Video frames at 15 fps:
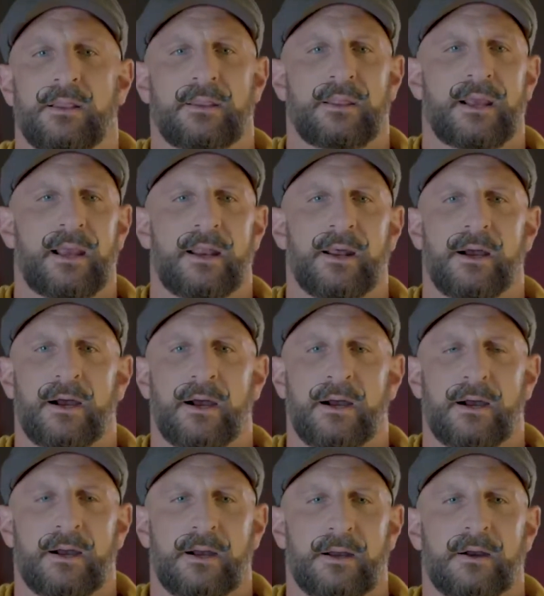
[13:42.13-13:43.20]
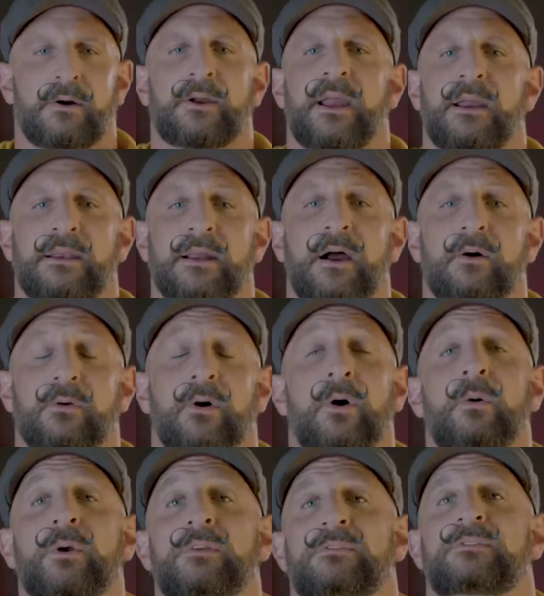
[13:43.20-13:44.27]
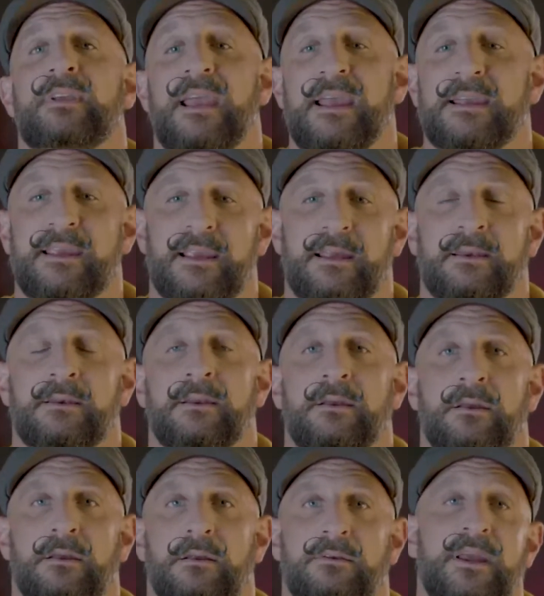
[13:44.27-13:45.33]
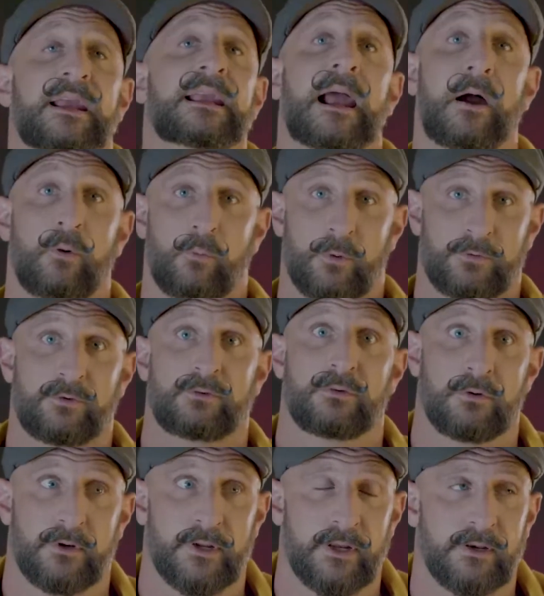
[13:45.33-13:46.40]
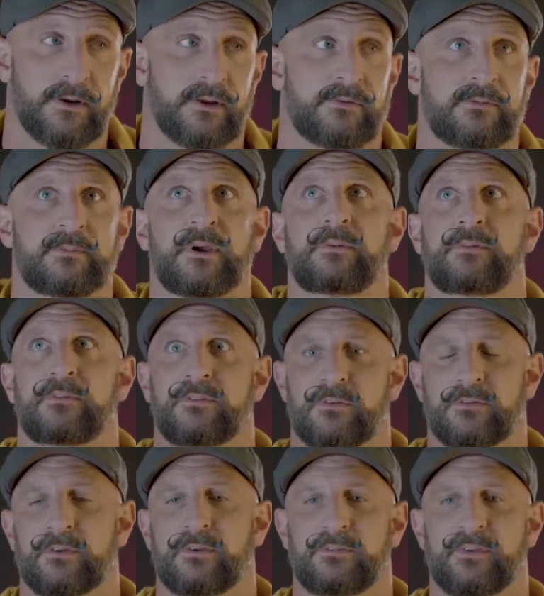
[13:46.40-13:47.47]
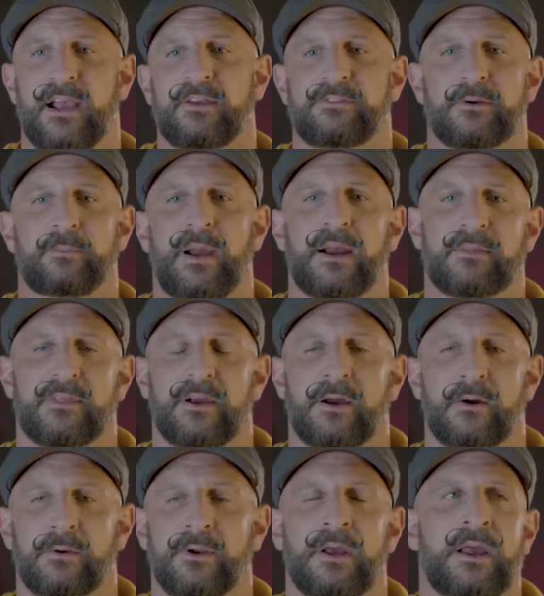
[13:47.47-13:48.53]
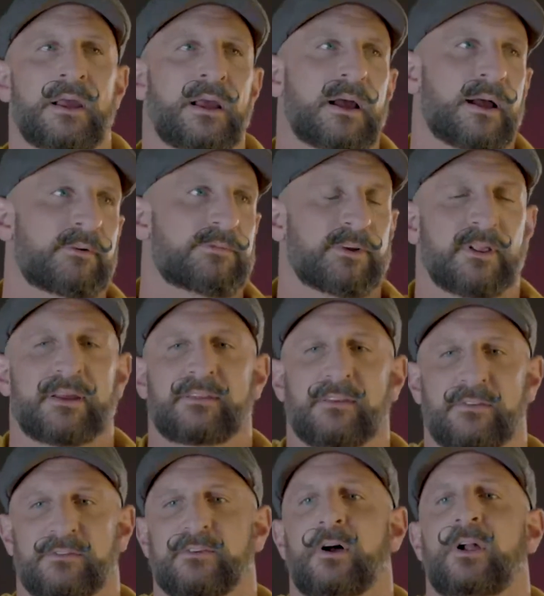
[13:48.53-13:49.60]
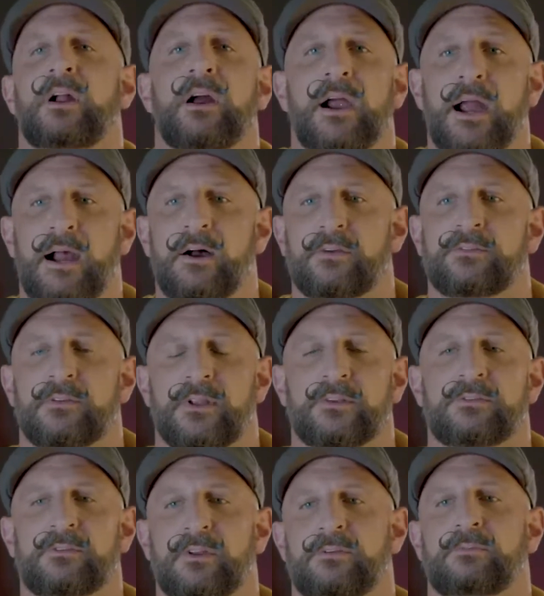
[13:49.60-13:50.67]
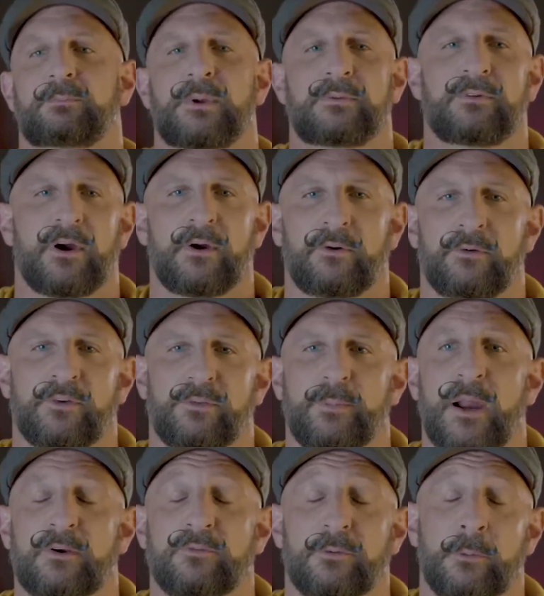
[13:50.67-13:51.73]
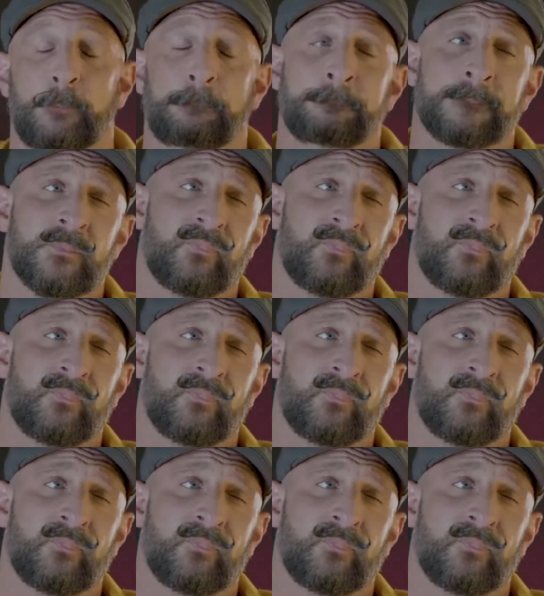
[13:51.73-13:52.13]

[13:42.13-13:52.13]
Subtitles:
Okay, now always take out what you took in. Sometimes it's just a disaster back there, and I feel like this is all our house, and let's be very respectful.